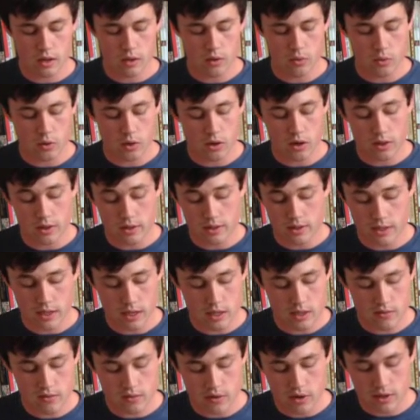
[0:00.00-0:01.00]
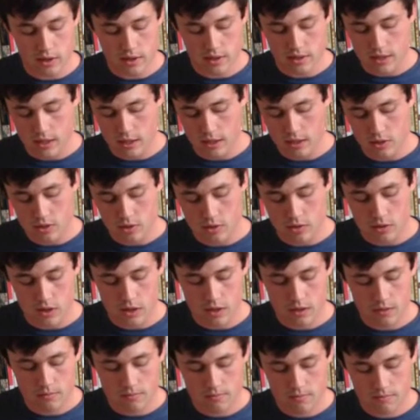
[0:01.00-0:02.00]
we're on the 6th fret of the 2nd
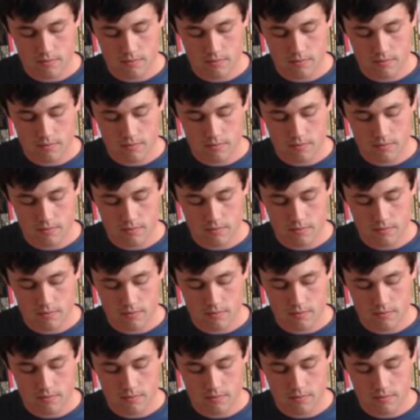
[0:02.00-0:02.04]
string,